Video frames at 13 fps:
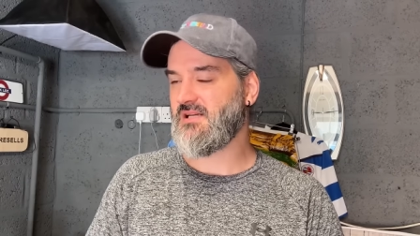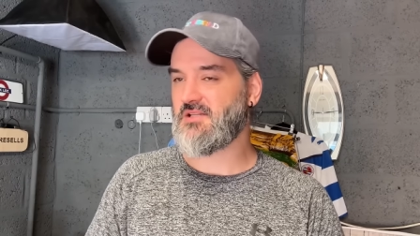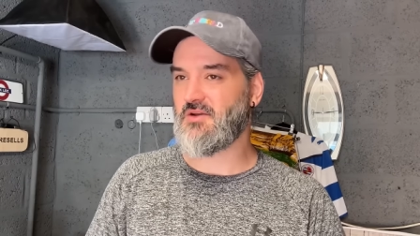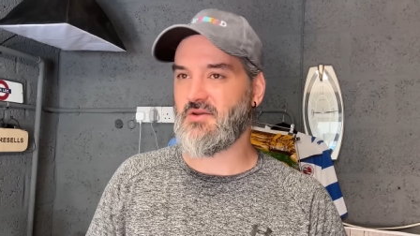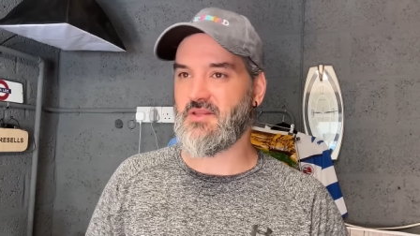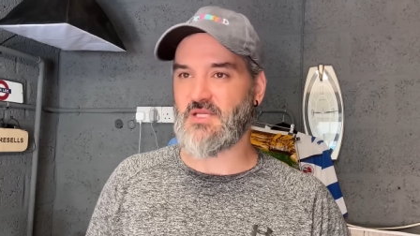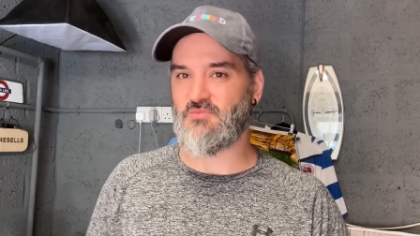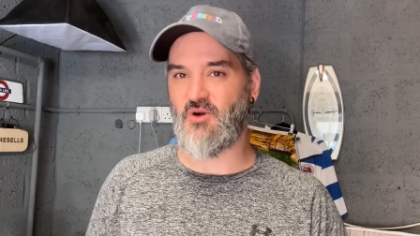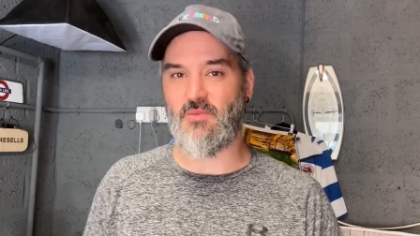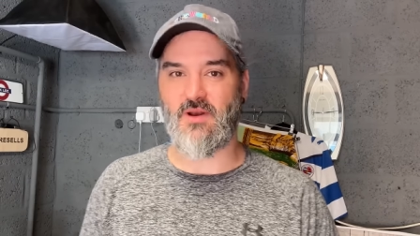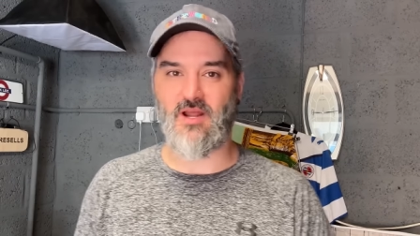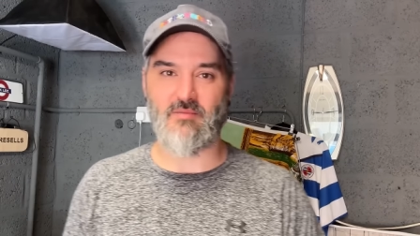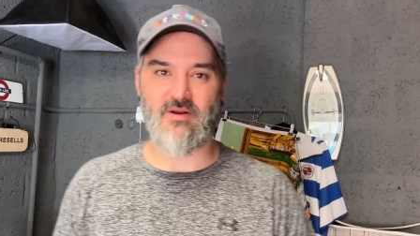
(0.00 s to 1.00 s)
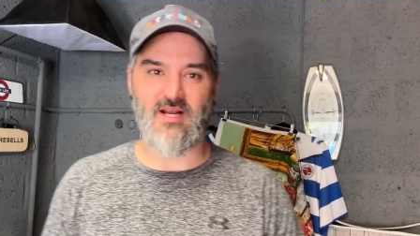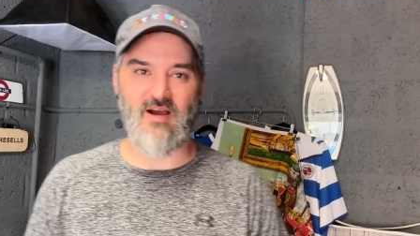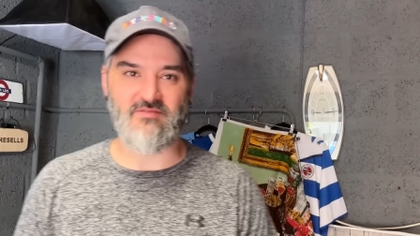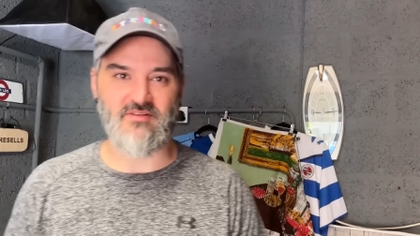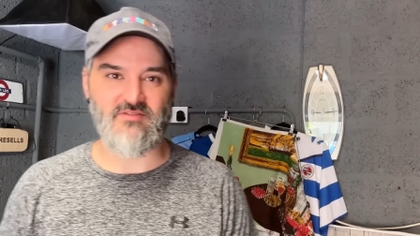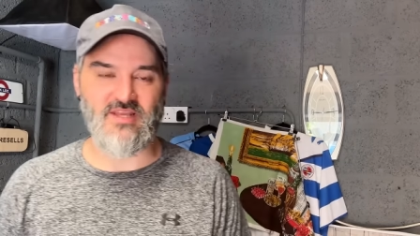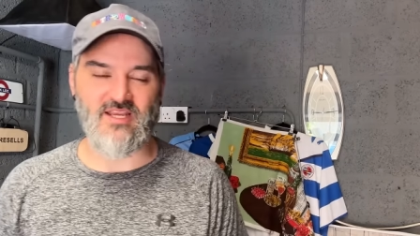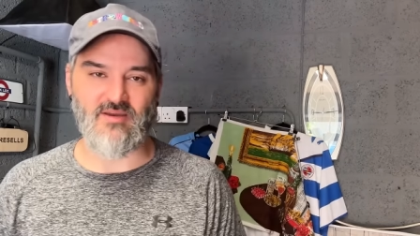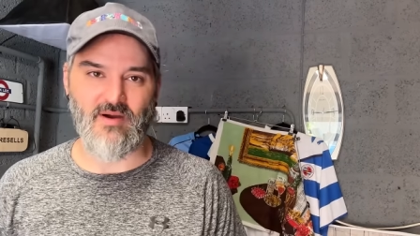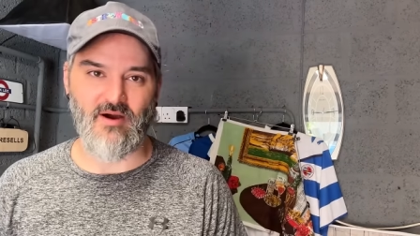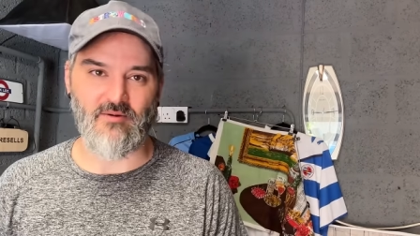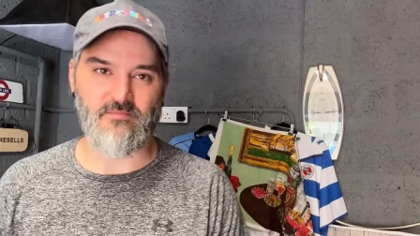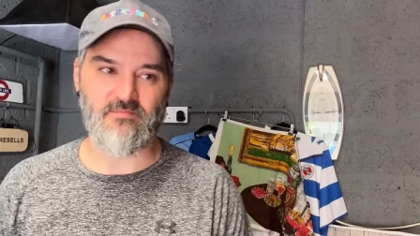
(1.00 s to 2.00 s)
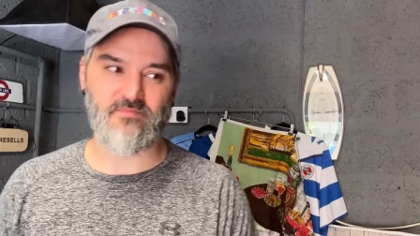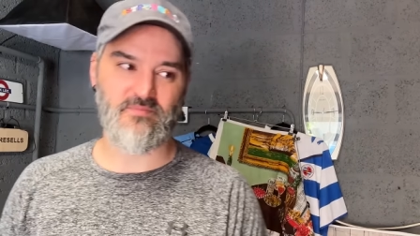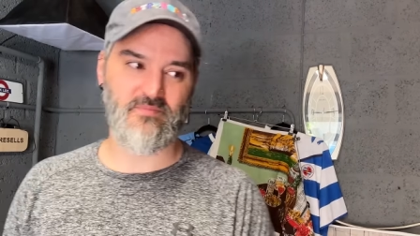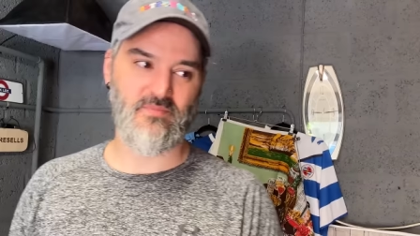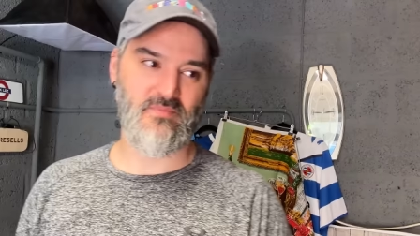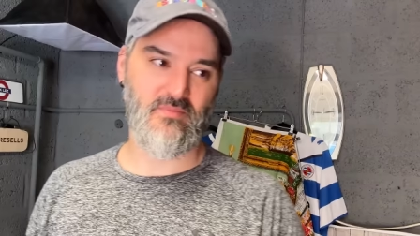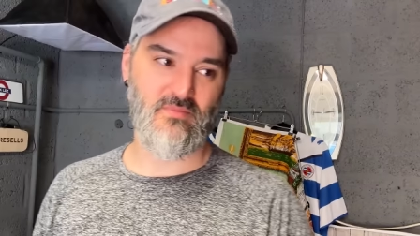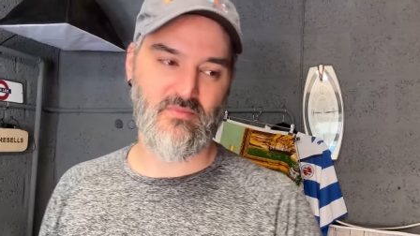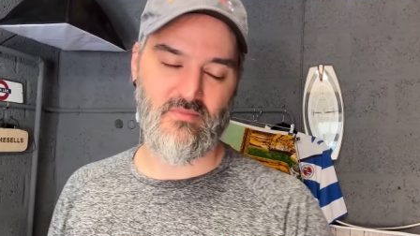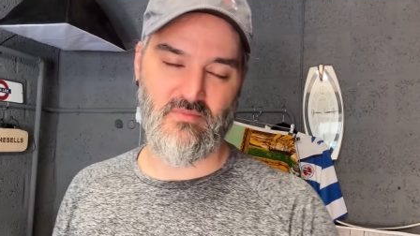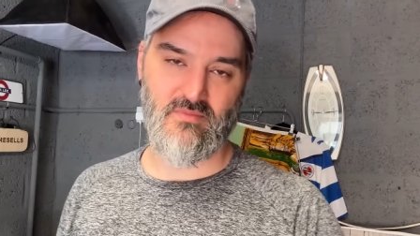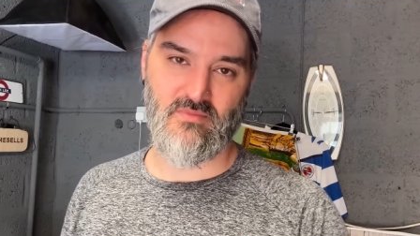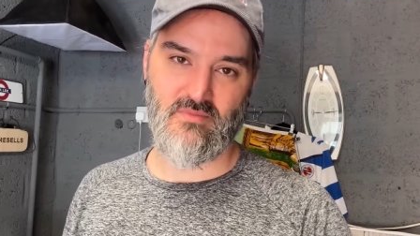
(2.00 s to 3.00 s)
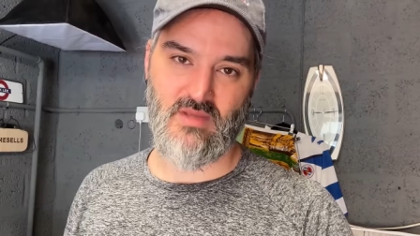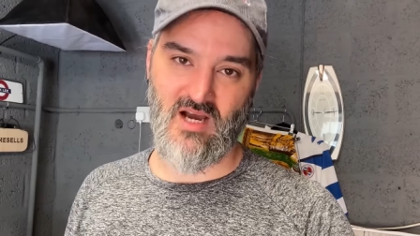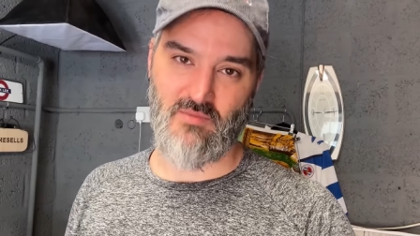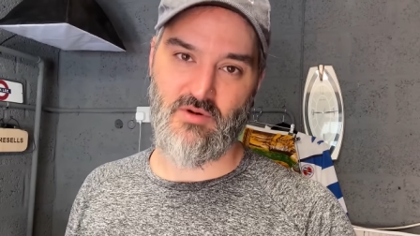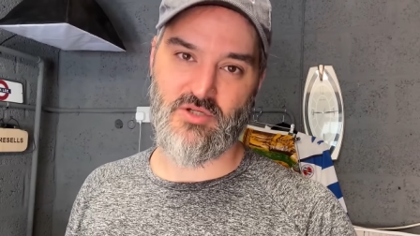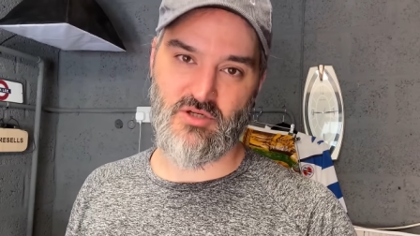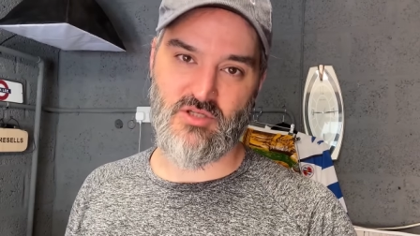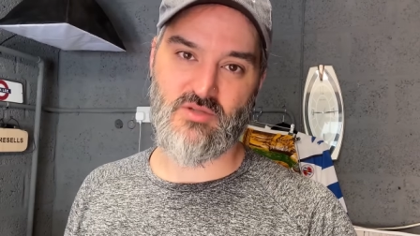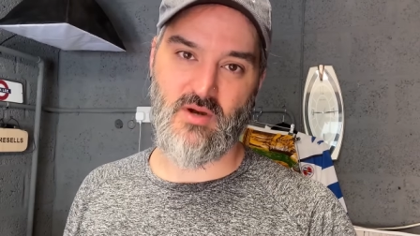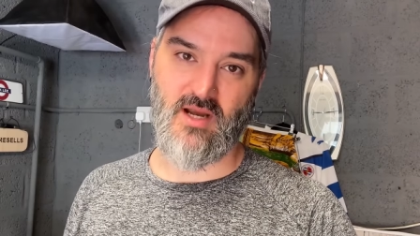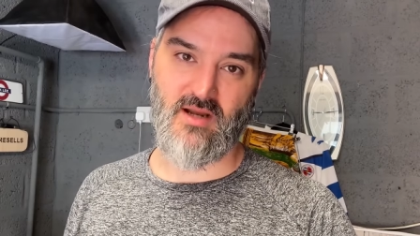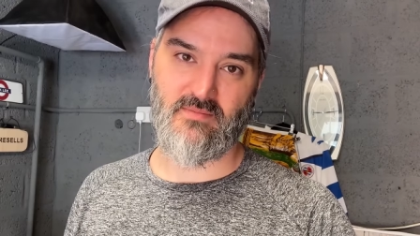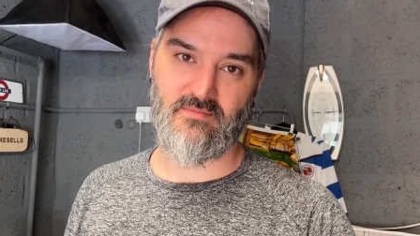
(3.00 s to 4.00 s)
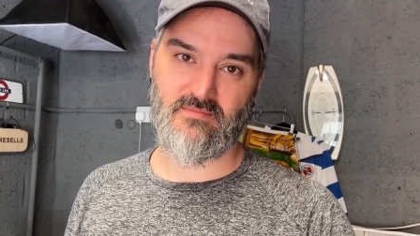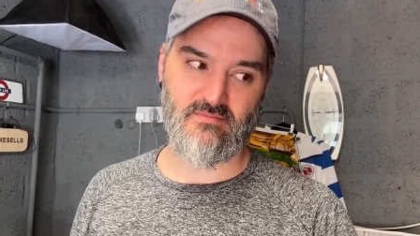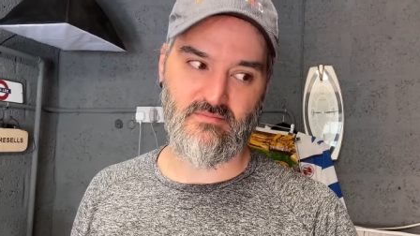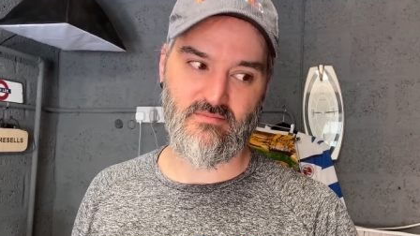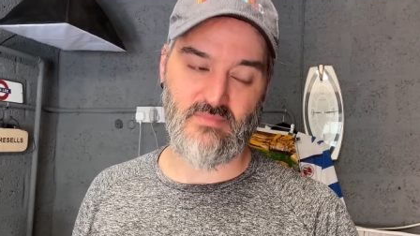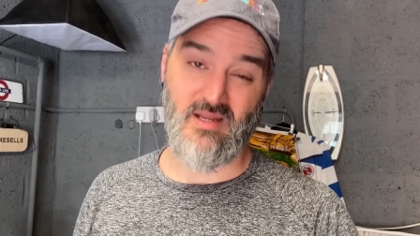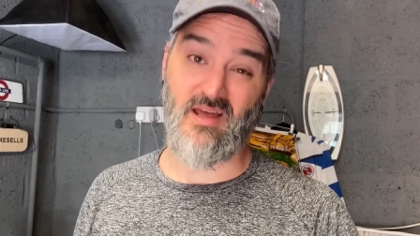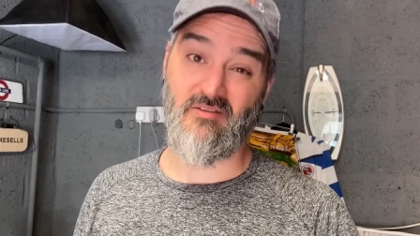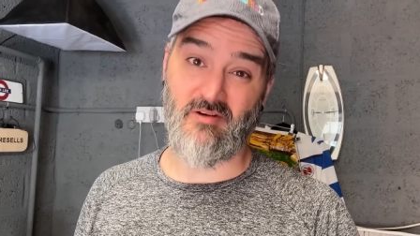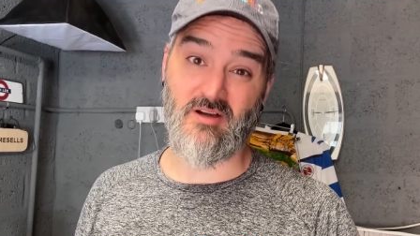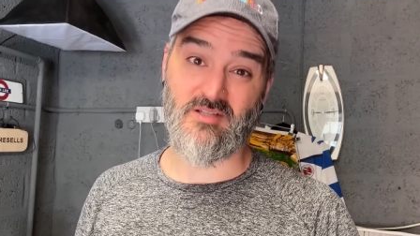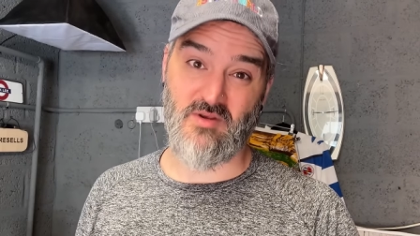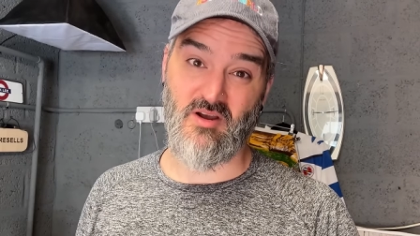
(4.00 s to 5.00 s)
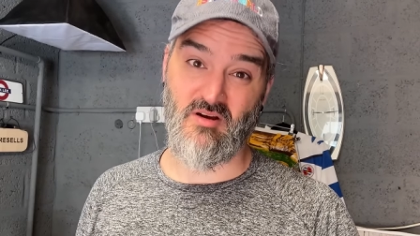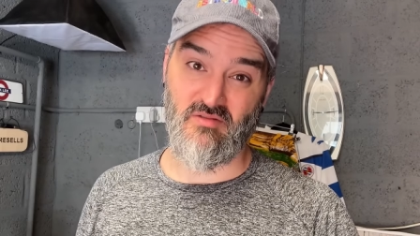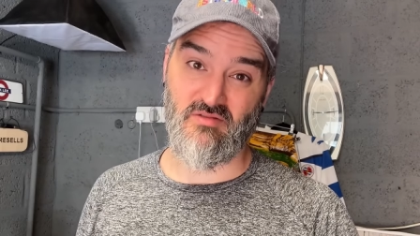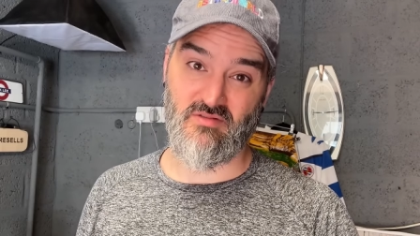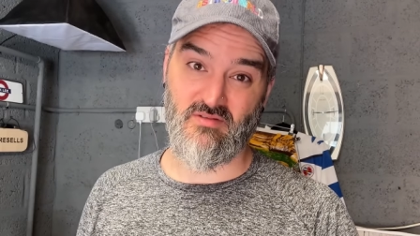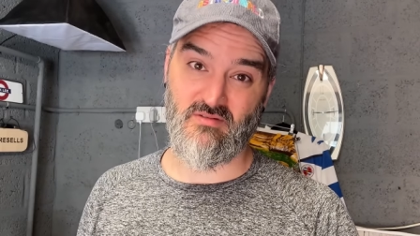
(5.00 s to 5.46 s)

doing this properly, I'm going to have to think about how much I swear. And that fucks me off.